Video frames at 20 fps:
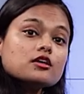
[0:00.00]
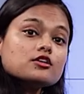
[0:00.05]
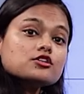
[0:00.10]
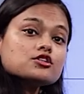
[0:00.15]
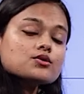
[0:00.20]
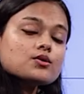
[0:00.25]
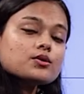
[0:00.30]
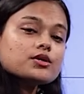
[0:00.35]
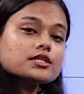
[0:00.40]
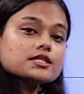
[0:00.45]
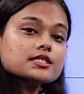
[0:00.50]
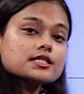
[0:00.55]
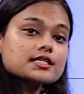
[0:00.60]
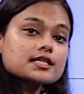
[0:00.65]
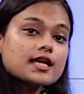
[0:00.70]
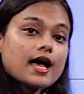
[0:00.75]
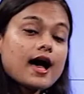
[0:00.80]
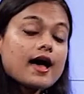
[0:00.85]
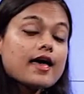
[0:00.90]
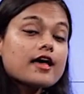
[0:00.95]

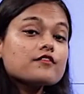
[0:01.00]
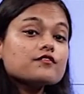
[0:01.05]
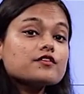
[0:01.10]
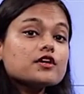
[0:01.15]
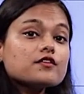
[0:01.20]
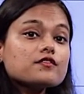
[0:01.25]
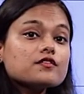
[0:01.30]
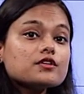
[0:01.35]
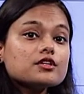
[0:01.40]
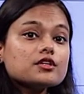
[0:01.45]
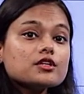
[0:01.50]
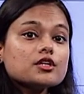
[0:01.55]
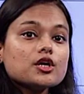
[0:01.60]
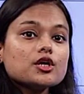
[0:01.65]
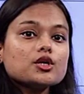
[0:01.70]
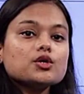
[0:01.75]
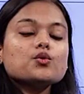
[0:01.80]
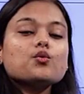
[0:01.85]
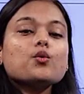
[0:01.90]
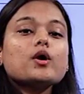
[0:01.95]
Students, I have given
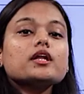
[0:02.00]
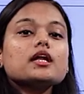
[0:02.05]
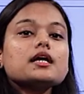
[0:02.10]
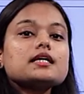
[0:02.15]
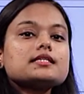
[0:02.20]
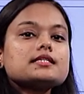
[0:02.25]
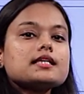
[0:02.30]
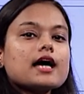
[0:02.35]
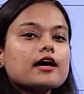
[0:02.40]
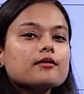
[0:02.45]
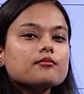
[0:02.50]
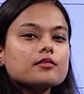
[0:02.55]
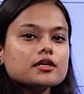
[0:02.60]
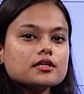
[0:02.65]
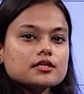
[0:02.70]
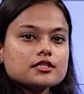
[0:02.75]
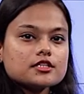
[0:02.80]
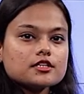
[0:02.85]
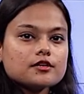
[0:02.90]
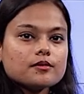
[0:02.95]
you one
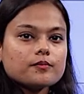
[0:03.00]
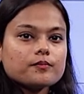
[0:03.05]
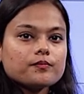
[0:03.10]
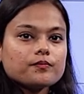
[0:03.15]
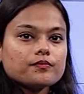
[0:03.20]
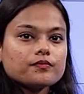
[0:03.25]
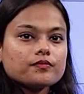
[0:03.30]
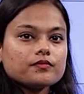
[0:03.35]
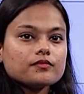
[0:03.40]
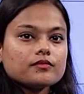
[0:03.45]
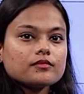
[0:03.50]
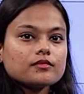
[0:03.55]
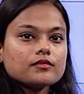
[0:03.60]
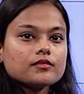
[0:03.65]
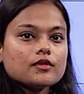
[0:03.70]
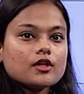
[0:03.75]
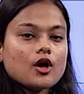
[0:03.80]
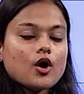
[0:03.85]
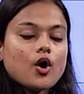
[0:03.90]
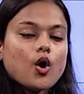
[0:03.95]
assignment.
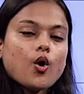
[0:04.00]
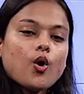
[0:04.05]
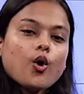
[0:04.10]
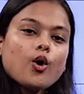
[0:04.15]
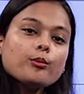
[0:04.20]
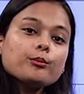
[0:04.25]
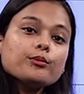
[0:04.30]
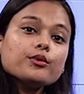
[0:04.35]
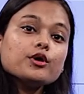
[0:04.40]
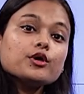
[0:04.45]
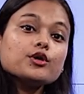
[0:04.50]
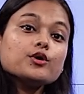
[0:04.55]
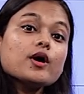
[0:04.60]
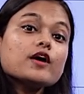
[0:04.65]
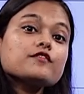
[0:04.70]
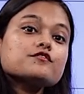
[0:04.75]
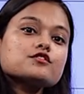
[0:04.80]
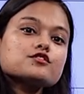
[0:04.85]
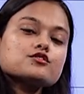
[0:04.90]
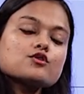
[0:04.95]
Hope you
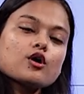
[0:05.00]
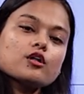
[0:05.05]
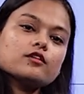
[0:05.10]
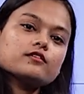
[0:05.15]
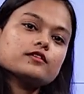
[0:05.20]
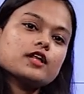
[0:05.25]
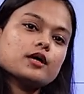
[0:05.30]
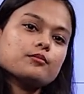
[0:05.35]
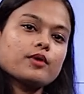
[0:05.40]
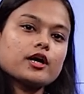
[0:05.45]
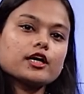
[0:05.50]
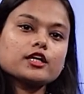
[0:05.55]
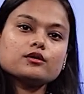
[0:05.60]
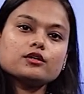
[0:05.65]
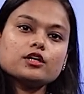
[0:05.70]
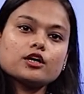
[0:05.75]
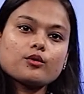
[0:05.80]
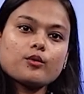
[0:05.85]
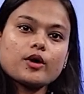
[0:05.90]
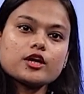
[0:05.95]
have solved that
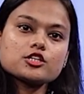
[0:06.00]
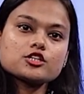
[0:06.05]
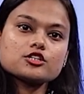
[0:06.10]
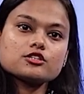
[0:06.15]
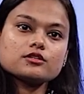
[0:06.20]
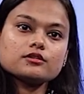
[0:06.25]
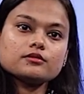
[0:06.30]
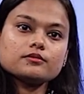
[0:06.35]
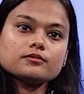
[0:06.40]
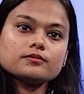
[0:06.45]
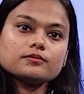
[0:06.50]
particular question.